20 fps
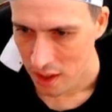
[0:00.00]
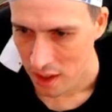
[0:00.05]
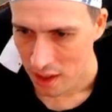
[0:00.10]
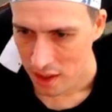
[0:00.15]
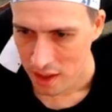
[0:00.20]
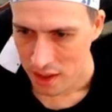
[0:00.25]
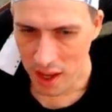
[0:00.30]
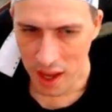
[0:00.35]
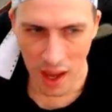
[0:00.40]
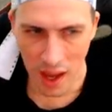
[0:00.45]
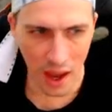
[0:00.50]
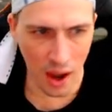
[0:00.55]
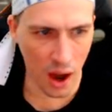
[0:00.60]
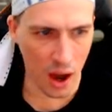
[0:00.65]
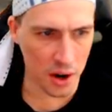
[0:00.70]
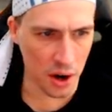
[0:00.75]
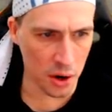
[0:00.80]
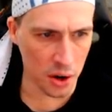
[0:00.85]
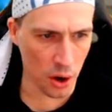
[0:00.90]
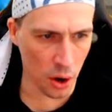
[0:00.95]
Yeah,
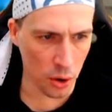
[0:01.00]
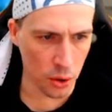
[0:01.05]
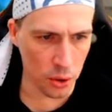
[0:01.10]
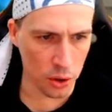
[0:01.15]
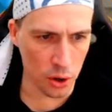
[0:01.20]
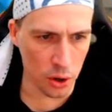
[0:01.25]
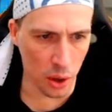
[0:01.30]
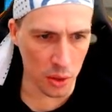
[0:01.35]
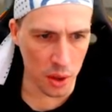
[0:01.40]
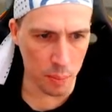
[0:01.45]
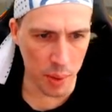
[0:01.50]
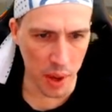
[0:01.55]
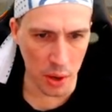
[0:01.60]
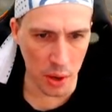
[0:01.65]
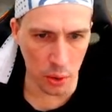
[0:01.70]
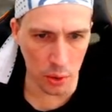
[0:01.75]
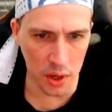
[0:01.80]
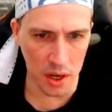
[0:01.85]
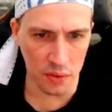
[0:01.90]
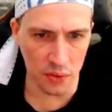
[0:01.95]
I don't know who got the
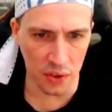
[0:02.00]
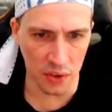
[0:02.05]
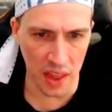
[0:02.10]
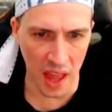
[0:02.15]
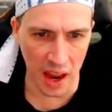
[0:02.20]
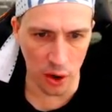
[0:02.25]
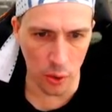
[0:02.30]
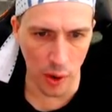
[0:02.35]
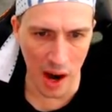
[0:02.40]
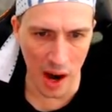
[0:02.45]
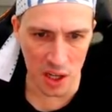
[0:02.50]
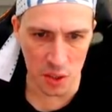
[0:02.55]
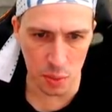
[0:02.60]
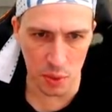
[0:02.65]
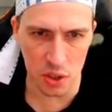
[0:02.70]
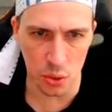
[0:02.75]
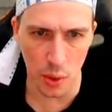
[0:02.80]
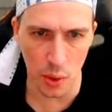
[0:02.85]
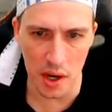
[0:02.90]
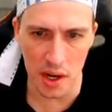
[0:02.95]
penalty for that crash
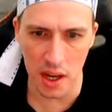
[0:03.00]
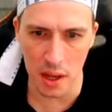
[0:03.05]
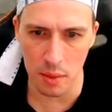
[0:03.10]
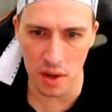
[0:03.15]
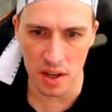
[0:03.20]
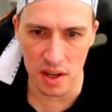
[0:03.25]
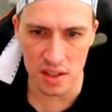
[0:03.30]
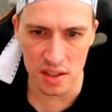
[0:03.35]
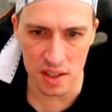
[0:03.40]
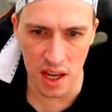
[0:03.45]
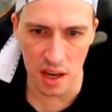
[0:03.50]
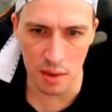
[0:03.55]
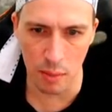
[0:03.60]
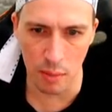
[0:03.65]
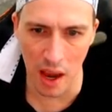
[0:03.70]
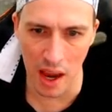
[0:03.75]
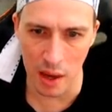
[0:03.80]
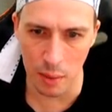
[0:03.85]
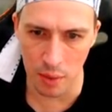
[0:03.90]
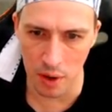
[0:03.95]
between him and his
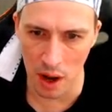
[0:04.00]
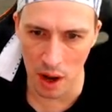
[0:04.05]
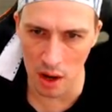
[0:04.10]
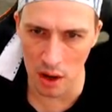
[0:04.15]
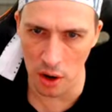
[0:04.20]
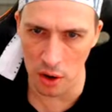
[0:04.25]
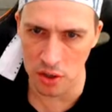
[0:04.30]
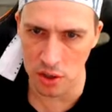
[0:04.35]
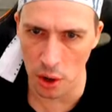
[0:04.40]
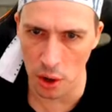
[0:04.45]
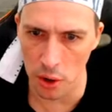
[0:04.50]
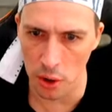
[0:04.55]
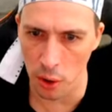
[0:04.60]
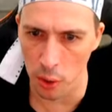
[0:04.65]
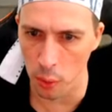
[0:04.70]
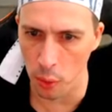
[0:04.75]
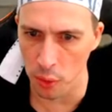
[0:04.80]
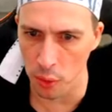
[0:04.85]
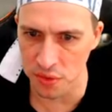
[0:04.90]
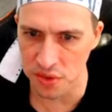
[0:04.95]
teammate, but I know
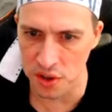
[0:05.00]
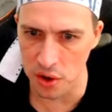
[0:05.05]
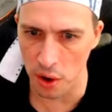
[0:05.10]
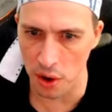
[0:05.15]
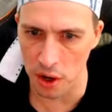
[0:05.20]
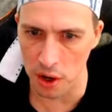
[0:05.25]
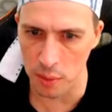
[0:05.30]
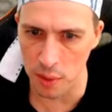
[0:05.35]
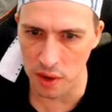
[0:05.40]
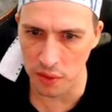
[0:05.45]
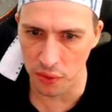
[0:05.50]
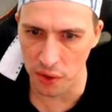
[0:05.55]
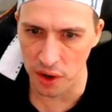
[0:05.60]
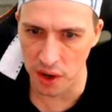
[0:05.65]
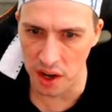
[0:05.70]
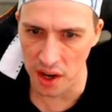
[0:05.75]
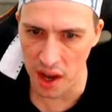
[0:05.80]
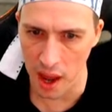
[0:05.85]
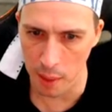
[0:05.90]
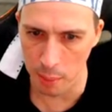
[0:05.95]
Toto Wolff's not going to be
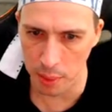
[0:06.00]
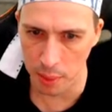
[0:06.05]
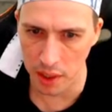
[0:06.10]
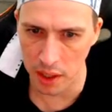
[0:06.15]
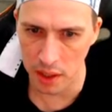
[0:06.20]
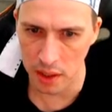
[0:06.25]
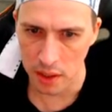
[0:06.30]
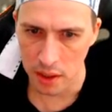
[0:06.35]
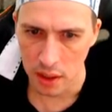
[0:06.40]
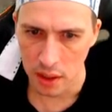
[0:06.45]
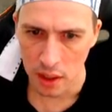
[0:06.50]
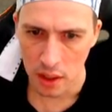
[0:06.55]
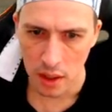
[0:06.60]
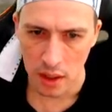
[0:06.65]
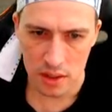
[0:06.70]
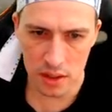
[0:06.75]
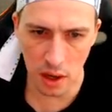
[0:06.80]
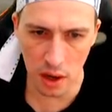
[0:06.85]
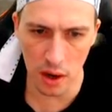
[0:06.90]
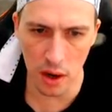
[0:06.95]
freaking happy.
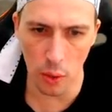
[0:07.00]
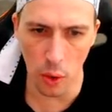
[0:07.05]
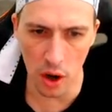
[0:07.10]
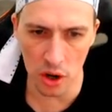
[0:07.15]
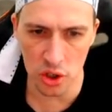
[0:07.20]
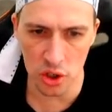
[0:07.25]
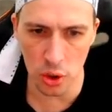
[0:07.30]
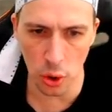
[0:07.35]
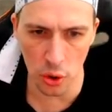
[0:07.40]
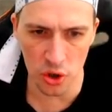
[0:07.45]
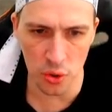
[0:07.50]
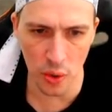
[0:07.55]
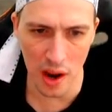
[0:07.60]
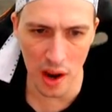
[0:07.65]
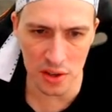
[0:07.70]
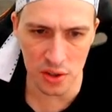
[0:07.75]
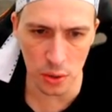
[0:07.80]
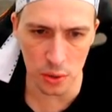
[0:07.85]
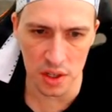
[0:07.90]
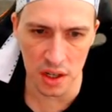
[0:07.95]
Tell you what, George
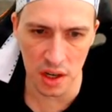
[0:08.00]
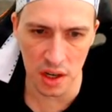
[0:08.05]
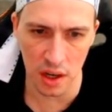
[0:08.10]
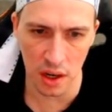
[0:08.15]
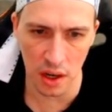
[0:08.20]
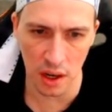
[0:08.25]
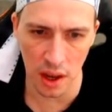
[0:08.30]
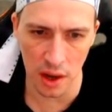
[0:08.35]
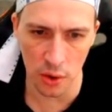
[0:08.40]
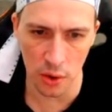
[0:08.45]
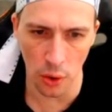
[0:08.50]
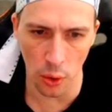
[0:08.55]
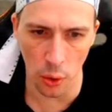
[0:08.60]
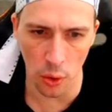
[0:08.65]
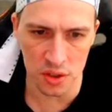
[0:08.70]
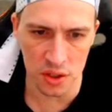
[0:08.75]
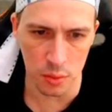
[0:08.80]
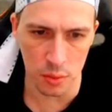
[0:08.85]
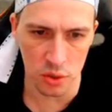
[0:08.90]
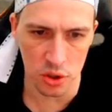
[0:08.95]
Russell did an
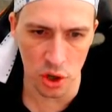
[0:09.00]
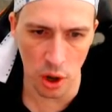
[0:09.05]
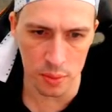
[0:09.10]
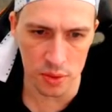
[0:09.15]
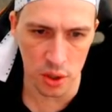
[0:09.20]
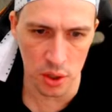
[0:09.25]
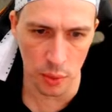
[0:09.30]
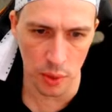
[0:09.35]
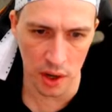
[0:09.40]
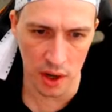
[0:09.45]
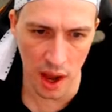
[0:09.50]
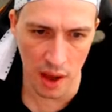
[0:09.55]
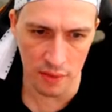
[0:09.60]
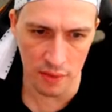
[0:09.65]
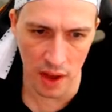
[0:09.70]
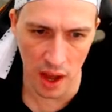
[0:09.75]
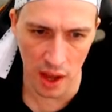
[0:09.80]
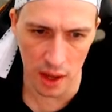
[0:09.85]
awesome job to recover.